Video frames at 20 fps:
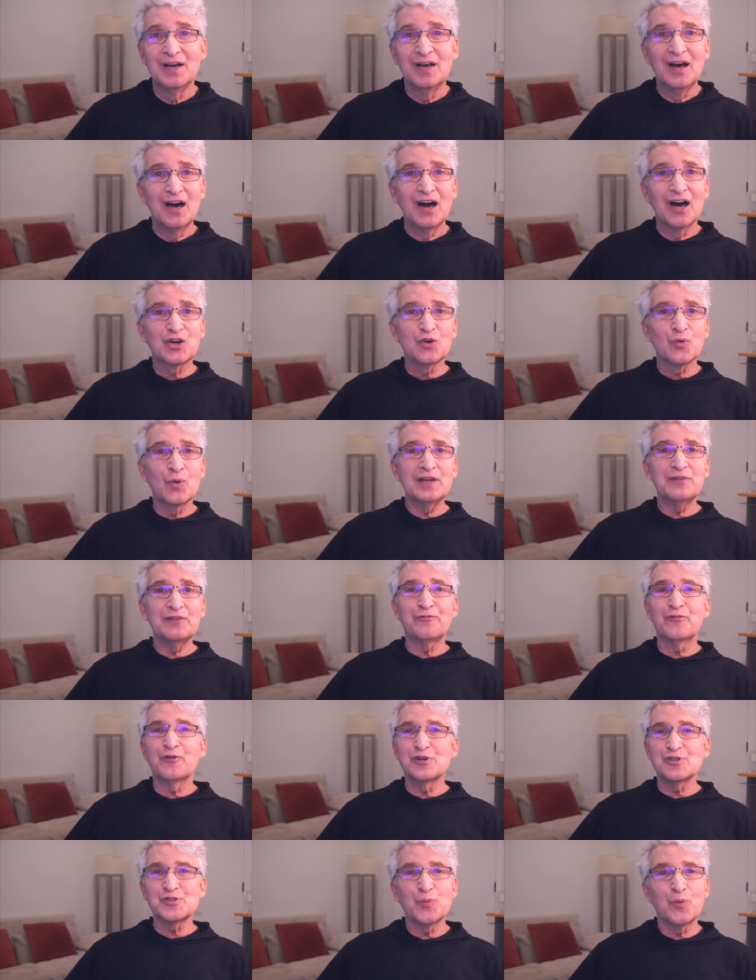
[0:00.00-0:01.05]
A great
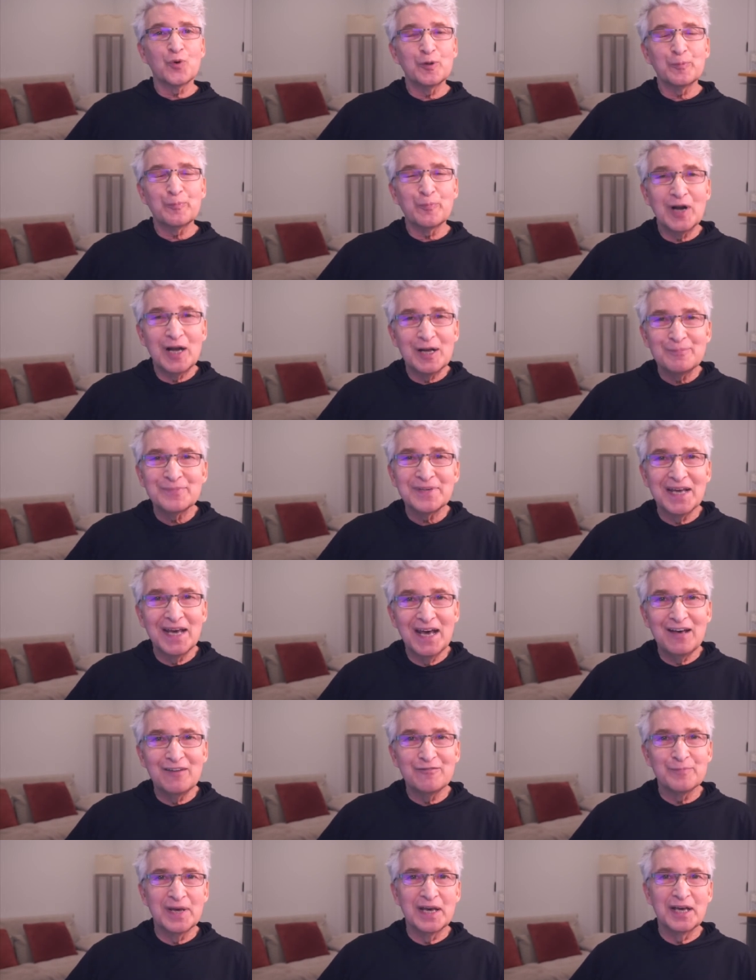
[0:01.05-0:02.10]
first world problem to
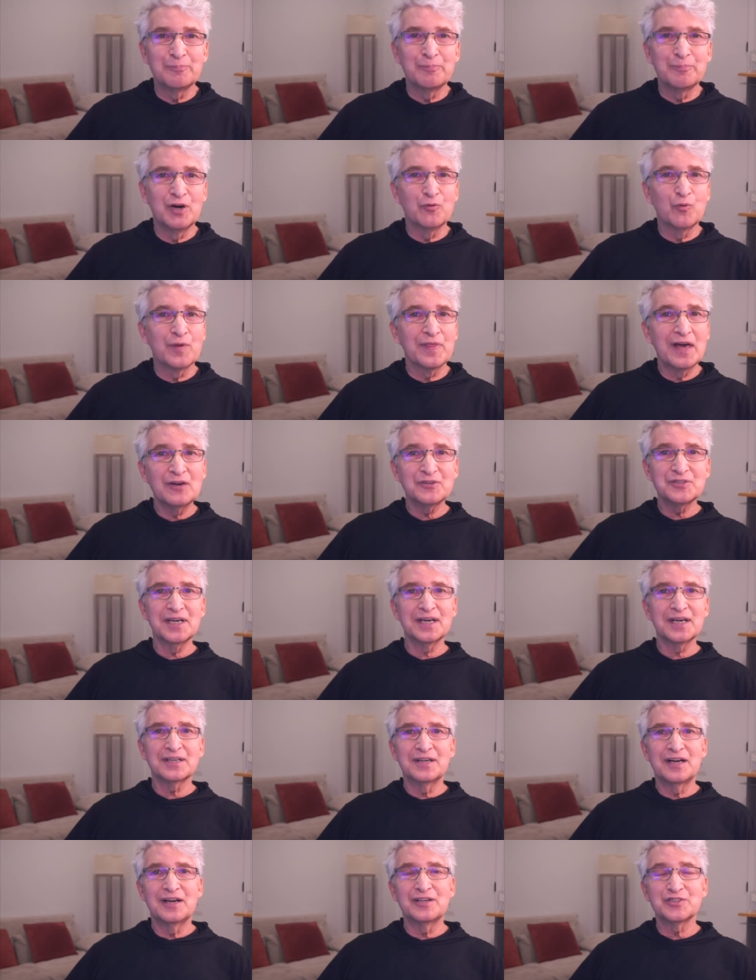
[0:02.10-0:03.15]
have, man, but without
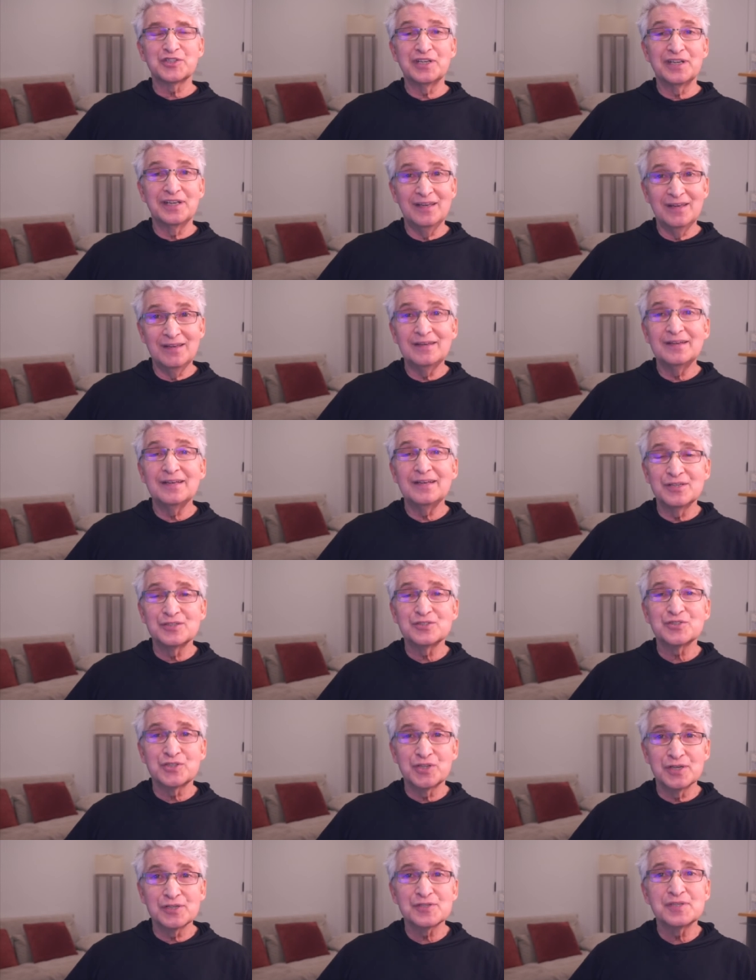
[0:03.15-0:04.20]
technology, it is
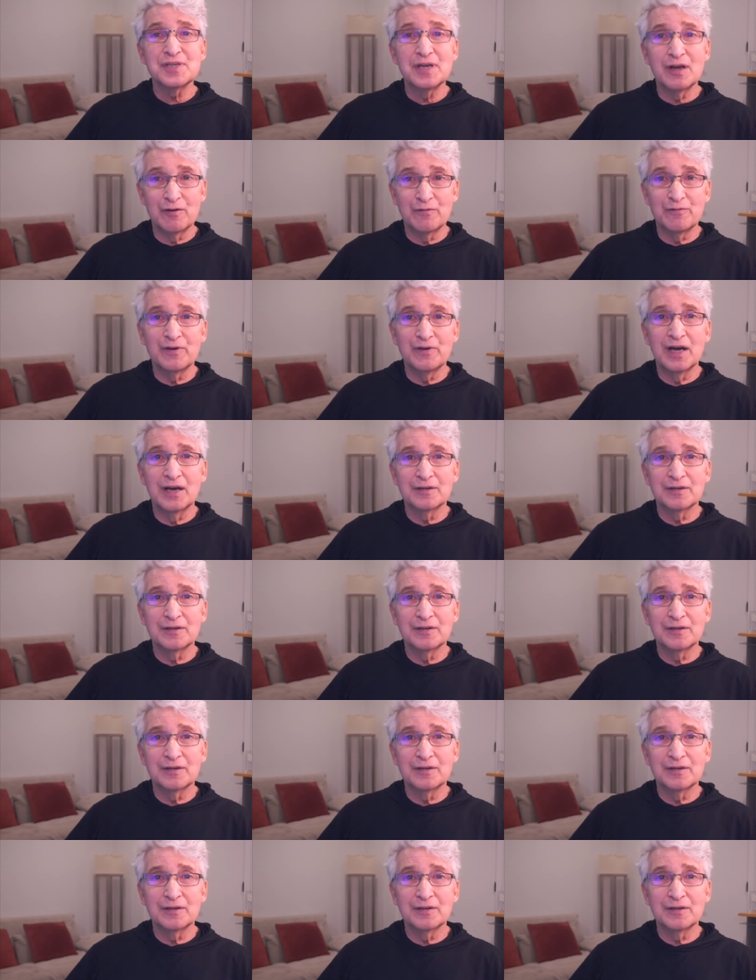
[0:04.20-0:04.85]
just terrifying.